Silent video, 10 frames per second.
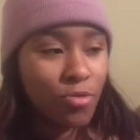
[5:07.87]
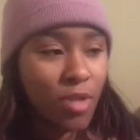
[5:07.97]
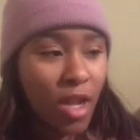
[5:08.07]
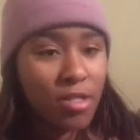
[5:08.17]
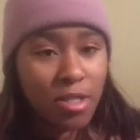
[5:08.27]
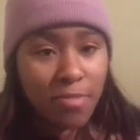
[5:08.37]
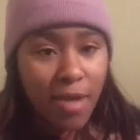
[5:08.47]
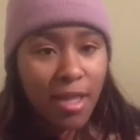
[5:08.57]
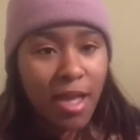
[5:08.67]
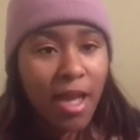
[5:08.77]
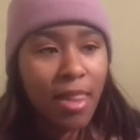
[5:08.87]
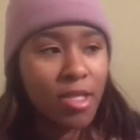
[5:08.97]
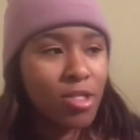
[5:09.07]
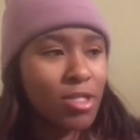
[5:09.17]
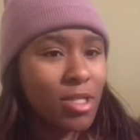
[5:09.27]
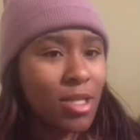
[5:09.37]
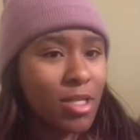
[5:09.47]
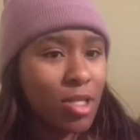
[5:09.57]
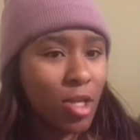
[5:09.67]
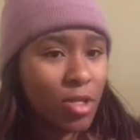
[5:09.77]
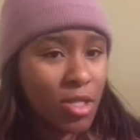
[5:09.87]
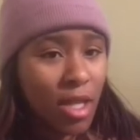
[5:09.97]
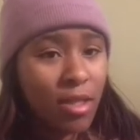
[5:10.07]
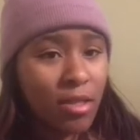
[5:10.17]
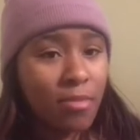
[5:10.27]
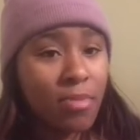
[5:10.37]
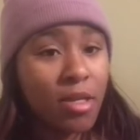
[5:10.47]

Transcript: Do not just buy the eyelashes and then start selling them,